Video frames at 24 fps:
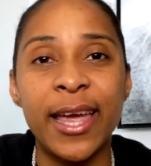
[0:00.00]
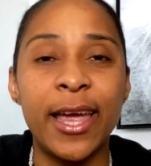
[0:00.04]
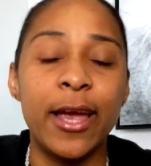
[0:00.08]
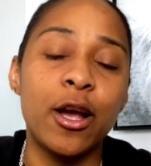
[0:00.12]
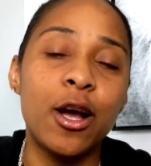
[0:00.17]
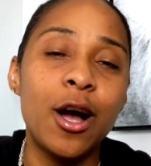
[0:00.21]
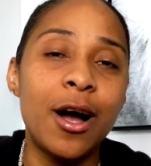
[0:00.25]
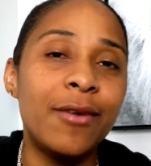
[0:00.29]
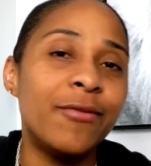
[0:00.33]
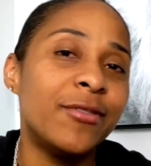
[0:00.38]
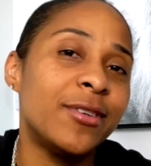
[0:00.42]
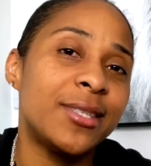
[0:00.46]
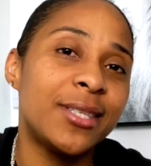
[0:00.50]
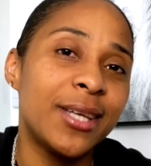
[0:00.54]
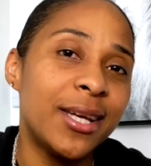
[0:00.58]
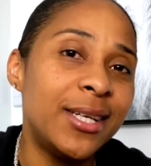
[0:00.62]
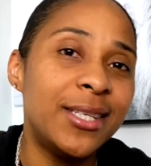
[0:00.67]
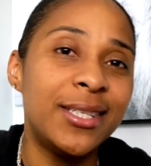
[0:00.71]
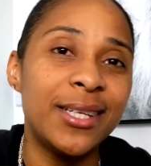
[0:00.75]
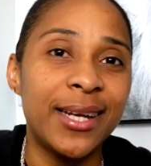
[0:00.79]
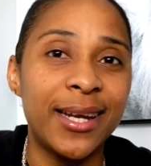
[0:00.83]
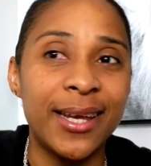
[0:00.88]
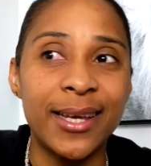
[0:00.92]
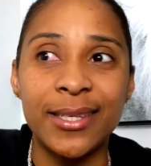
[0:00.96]
in
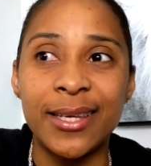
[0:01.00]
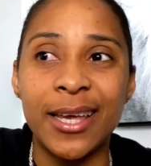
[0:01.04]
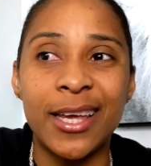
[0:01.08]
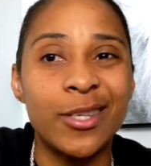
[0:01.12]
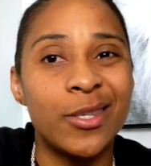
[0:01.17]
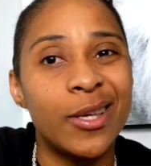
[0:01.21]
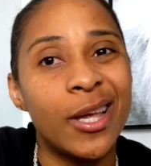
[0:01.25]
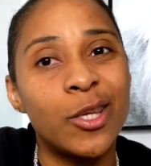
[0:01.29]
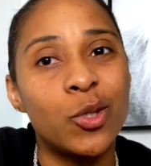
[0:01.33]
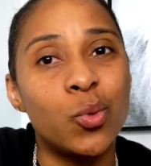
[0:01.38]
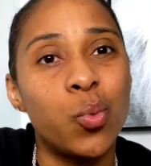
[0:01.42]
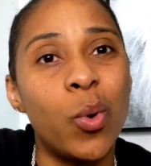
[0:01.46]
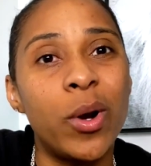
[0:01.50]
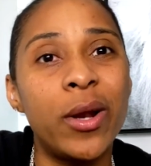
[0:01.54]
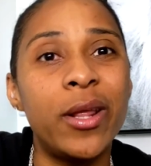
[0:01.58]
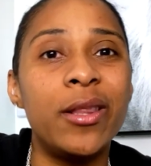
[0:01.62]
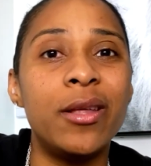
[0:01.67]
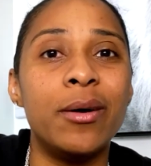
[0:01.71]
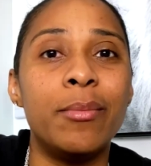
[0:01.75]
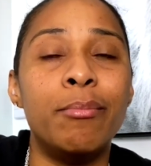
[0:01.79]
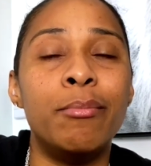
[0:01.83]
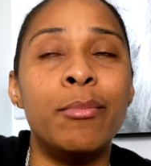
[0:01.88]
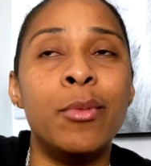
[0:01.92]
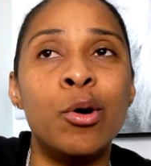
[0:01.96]
conversation is, is, is, one of
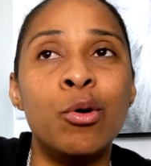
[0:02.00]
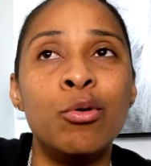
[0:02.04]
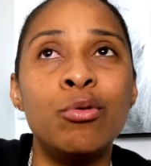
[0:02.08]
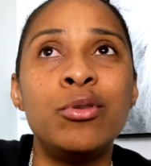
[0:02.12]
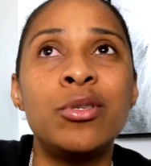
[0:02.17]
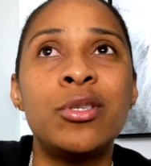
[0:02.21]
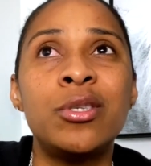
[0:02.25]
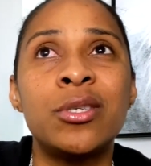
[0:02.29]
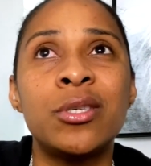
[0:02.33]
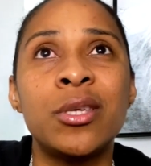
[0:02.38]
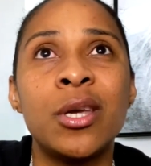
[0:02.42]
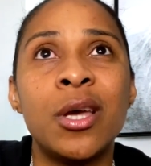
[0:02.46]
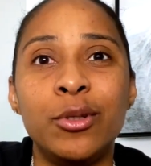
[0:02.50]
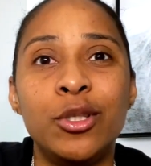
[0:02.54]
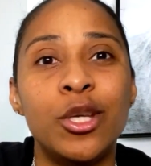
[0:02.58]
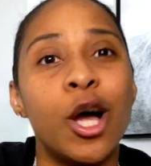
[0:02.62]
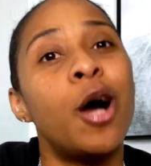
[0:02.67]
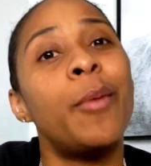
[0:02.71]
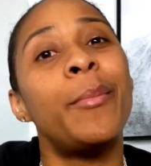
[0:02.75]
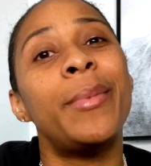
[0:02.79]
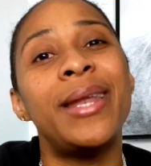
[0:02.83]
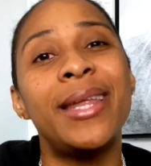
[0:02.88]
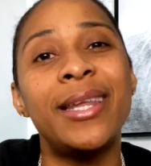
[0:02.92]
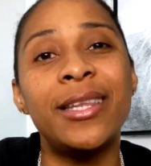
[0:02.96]
the most
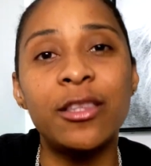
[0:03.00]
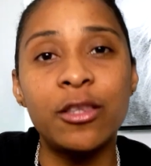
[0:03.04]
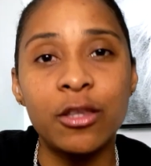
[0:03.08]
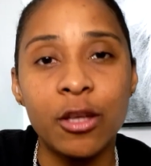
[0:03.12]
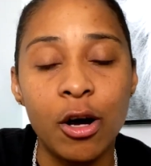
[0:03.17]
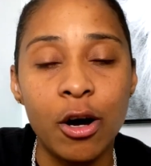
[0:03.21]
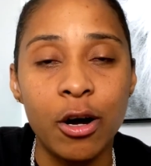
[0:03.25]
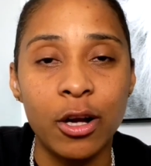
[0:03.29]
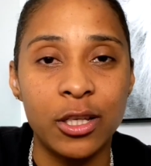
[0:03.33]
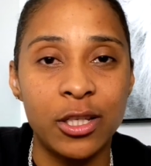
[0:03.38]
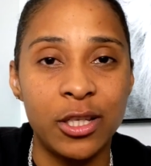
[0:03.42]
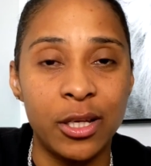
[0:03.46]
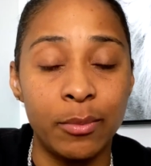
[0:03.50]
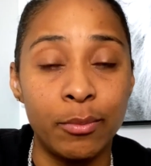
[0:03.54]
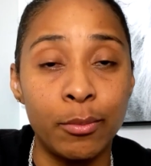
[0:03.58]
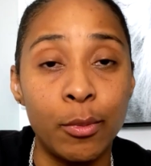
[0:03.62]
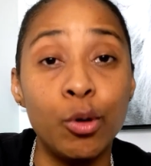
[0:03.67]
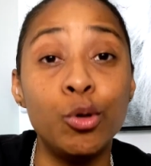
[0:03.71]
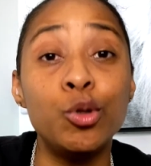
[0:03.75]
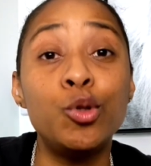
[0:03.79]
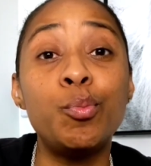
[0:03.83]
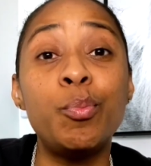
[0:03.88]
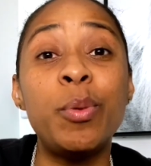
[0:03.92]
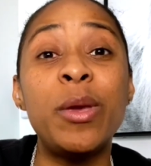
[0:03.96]
dominant thoughts in
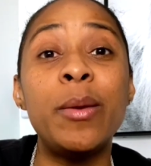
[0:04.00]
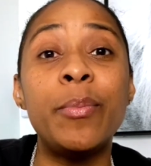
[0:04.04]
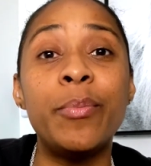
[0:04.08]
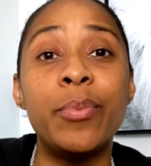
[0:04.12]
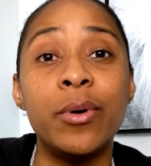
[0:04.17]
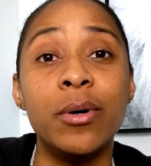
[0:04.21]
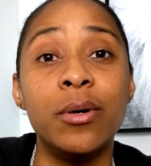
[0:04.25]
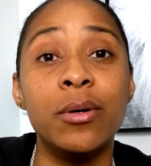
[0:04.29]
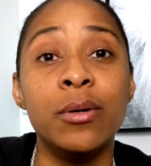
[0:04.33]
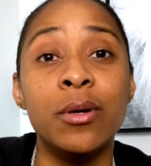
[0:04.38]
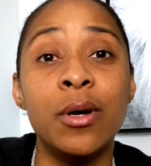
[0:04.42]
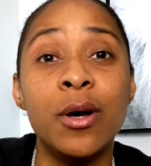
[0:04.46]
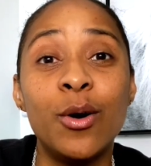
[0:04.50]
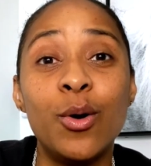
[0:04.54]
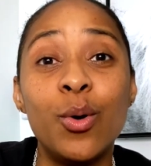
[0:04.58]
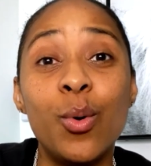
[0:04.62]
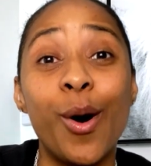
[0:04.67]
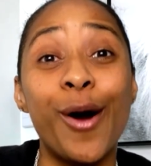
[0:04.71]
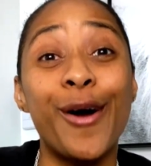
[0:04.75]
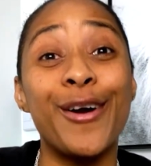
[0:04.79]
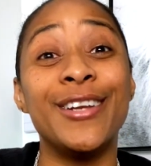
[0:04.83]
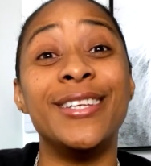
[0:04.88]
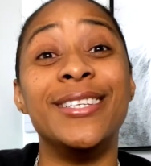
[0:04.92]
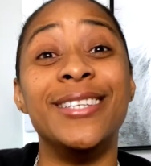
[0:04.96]
most people who
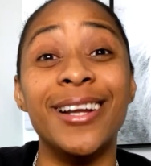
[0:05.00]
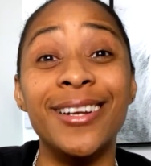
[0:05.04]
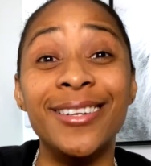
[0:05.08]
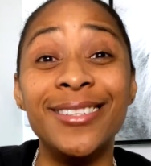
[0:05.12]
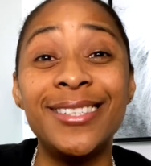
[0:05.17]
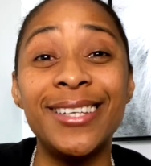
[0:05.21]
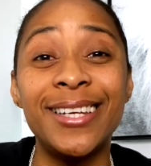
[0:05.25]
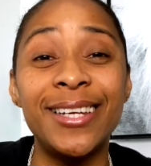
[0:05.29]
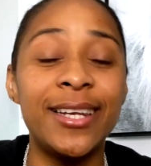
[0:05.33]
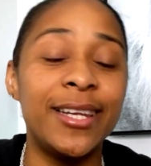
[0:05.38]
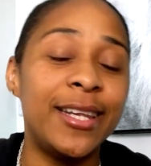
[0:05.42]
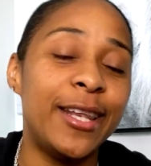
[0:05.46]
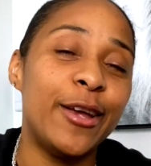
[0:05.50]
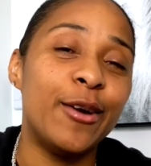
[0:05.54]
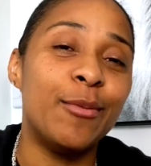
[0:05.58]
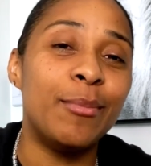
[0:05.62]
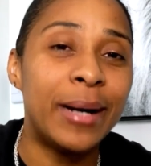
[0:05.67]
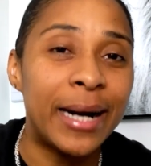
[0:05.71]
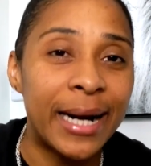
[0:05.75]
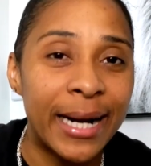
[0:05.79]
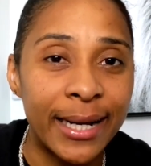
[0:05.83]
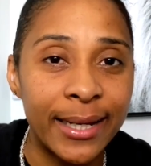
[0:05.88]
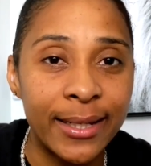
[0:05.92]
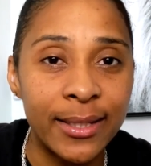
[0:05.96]
are adulting in their
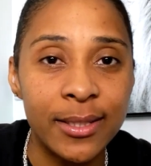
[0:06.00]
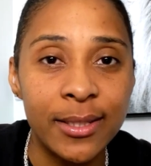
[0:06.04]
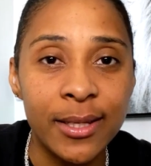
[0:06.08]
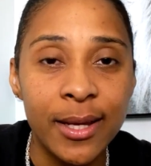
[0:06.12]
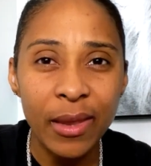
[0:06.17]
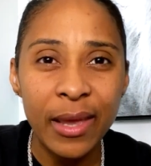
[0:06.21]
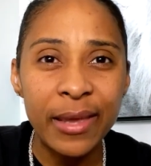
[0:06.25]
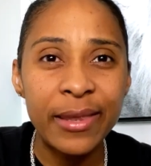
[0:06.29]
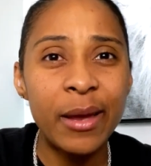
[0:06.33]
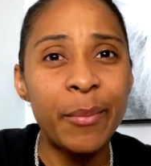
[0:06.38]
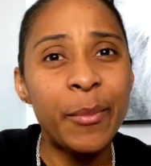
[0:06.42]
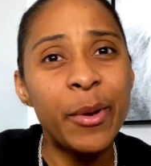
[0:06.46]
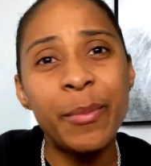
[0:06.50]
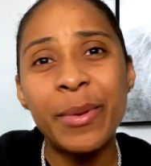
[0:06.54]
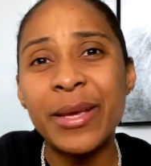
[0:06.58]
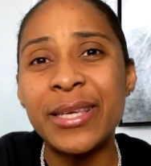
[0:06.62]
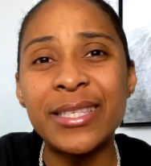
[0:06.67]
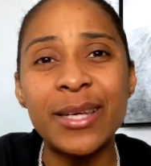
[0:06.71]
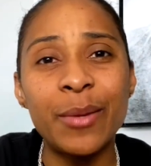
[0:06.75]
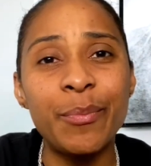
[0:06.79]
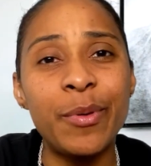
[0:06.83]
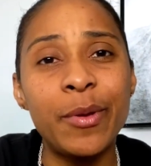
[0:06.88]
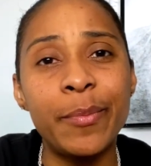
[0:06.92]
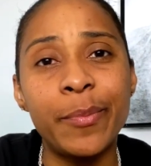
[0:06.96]
minds. There may be
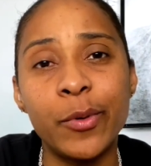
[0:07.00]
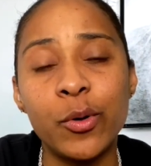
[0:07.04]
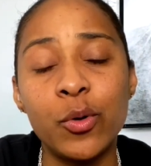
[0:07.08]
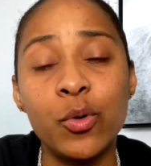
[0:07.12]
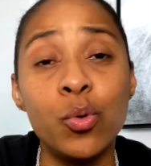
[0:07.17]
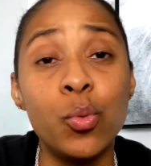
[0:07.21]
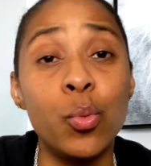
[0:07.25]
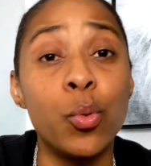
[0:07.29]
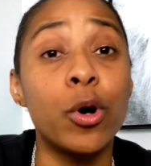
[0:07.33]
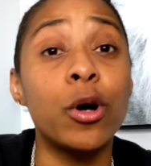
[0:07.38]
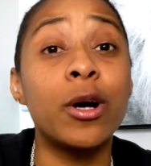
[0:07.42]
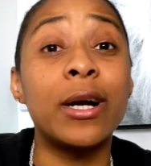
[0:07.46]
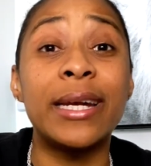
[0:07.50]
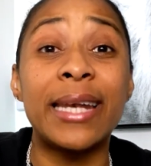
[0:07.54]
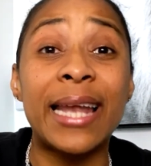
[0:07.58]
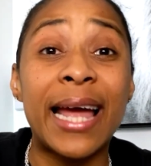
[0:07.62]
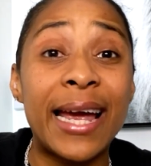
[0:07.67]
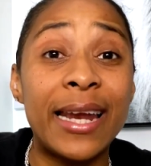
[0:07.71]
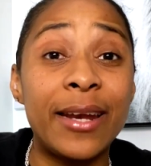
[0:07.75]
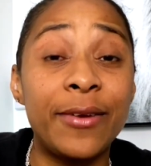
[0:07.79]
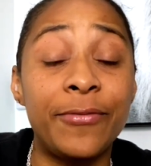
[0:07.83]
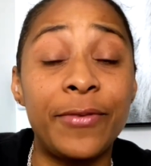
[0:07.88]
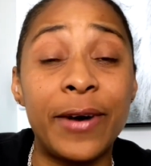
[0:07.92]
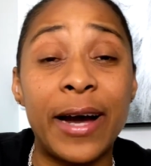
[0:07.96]
some people who work a
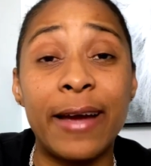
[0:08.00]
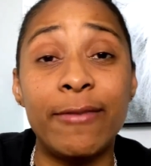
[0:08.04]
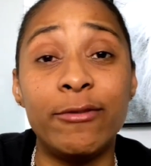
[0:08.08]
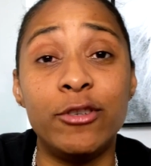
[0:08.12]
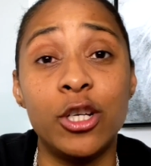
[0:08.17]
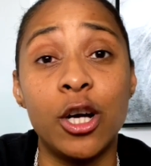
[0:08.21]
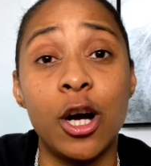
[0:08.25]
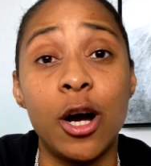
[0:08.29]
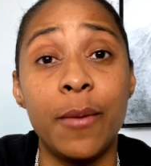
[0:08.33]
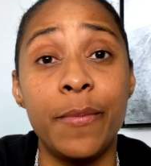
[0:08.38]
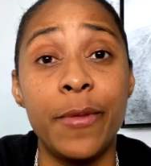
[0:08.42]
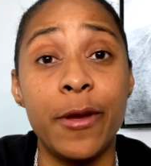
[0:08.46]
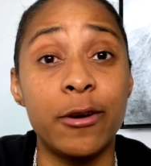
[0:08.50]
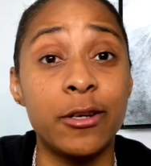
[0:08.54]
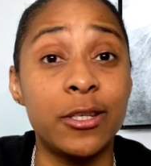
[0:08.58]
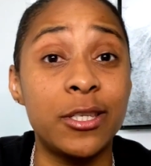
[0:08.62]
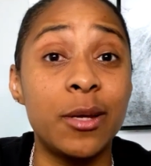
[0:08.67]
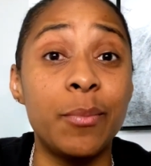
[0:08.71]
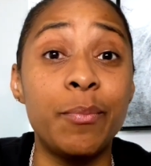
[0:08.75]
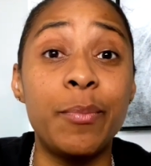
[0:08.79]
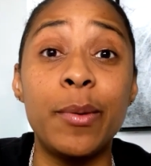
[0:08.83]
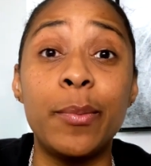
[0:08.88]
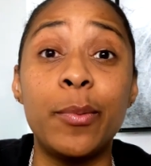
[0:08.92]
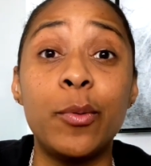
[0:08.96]
nine to five job. There are
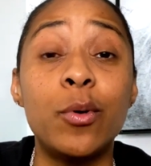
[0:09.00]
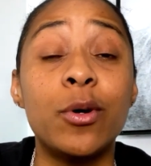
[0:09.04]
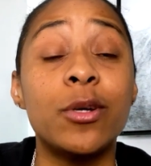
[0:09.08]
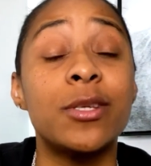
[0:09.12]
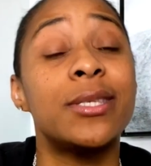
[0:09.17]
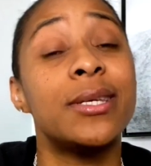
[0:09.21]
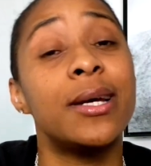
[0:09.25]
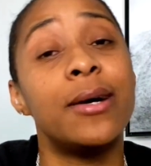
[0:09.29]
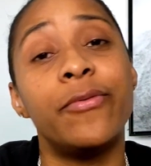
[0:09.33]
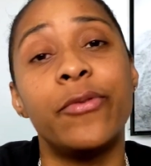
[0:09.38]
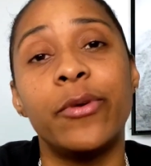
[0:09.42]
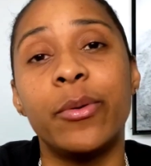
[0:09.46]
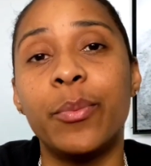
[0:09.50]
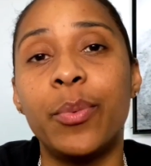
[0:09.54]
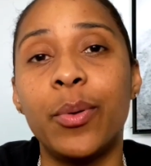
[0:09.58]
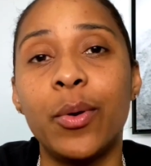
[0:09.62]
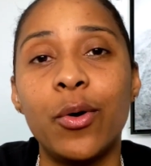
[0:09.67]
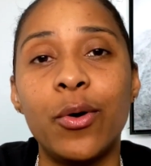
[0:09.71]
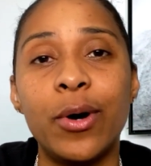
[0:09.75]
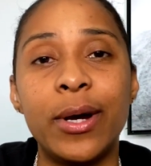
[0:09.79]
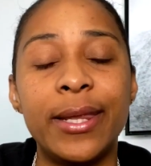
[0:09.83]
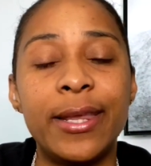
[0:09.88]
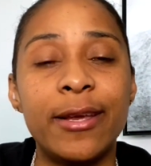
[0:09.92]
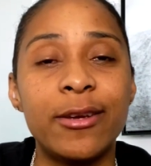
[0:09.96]
some people who are self
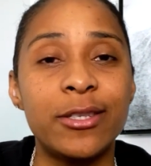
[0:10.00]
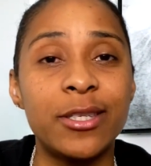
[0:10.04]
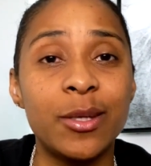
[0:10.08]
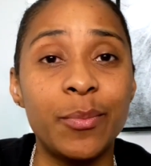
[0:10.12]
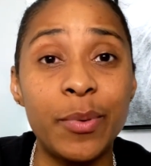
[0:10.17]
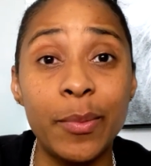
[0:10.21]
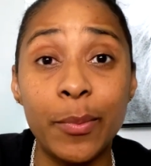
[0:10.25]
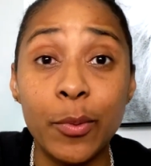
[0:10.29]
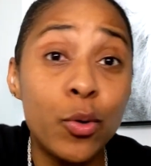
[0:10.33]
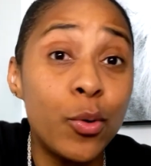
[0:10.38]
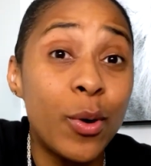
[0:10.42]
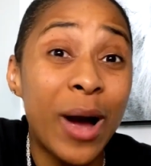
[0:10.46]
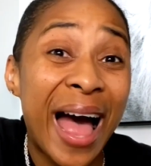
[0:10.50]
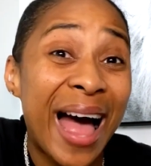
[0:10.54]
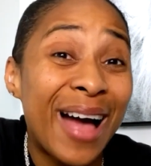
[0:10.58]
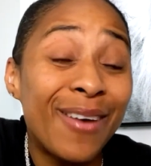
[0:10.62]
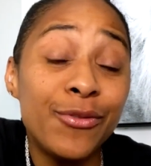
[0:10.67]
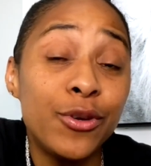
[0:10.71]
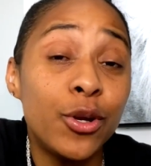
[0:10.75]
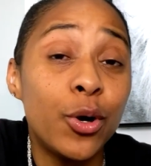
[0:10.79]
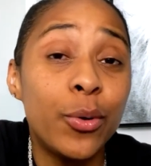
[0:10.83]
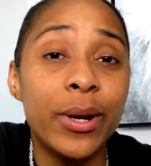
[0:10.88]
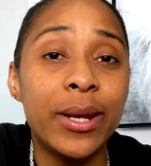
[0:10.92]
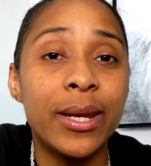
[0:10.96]
employed. There's some people who have
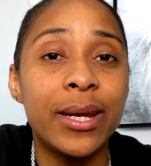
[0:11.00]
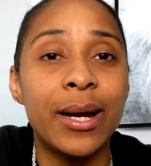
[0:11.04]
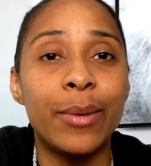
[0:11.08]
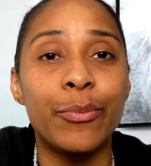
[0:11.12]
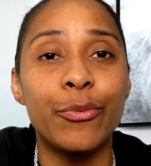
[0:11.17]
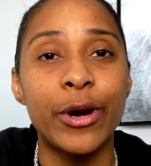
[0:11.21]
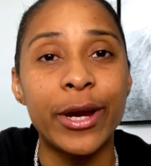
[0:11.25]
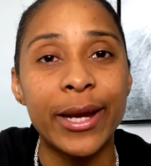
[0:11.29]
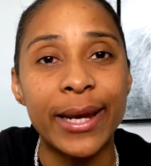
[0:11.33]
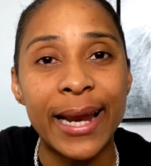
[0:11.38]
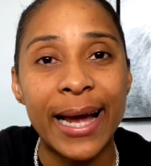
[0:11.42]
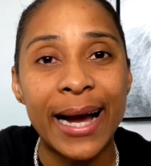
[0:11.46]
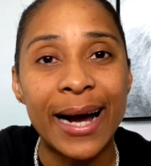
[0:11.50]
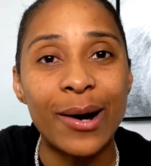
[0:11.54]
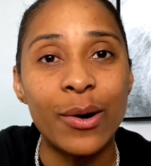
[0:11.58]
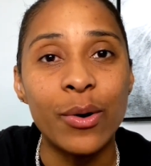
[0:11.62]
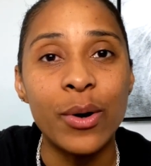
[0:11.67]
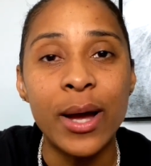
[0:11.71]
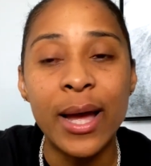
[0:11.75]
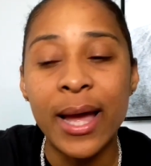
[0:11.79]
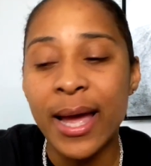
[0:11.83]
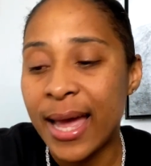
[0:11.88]
no income right now.